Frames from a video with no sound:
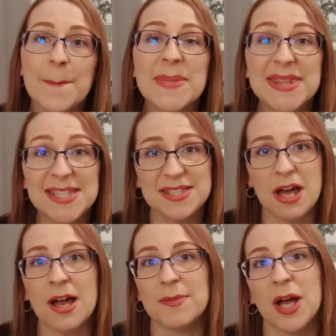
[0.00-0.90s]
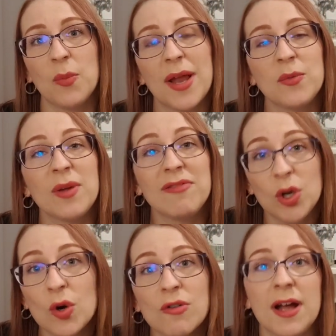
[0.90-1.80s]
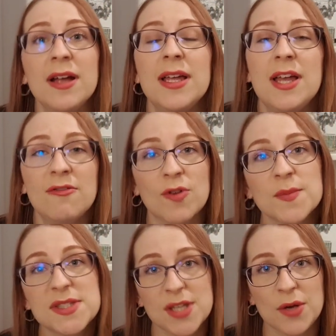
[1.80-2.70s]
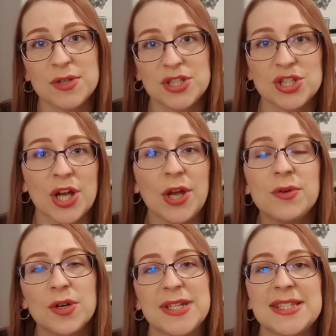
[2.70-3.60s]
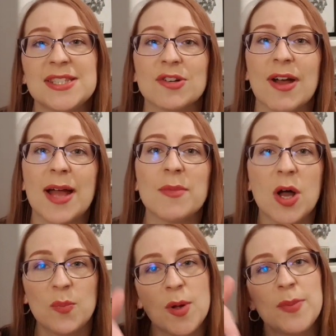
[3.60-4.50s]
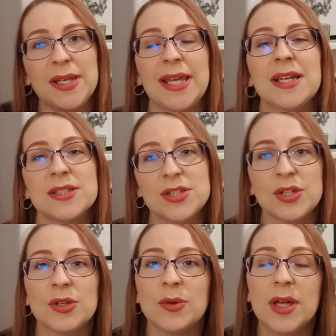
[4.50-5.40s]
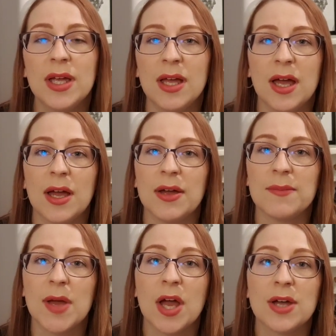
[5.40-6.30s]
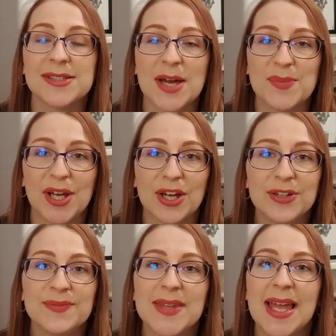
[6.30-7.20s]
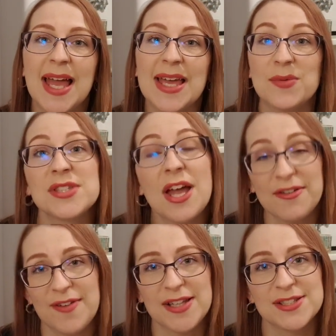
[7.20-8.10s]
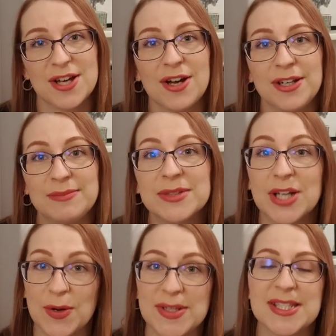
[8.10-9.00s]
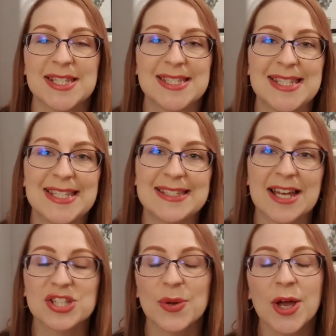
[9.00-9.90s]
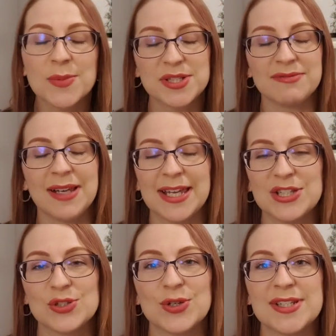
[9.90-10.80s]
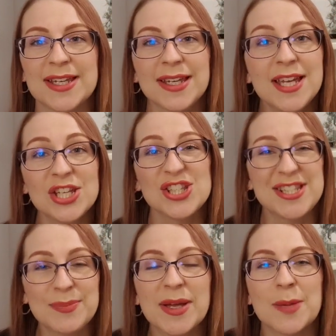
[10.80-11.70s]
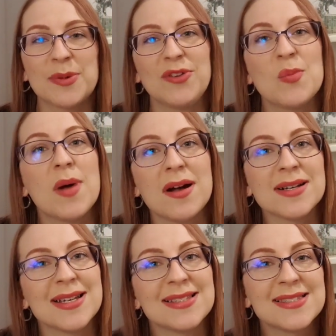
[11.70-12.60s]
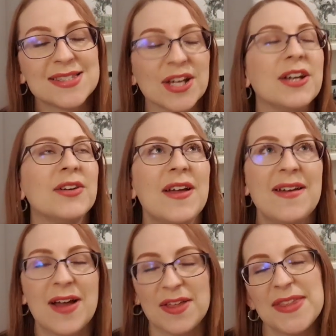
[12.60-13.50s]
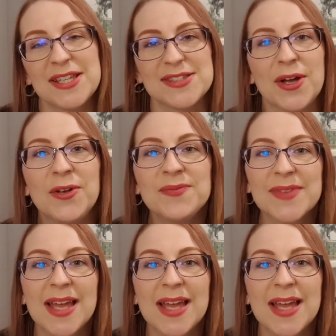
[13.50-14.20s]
But this time I went with Laura from Sewn and Shown on Instagram. I'll pop a link to her down below. It was her first time going to this de-stash, so I hope she really enjoyed it. She did pick up a few bargains, so I think so.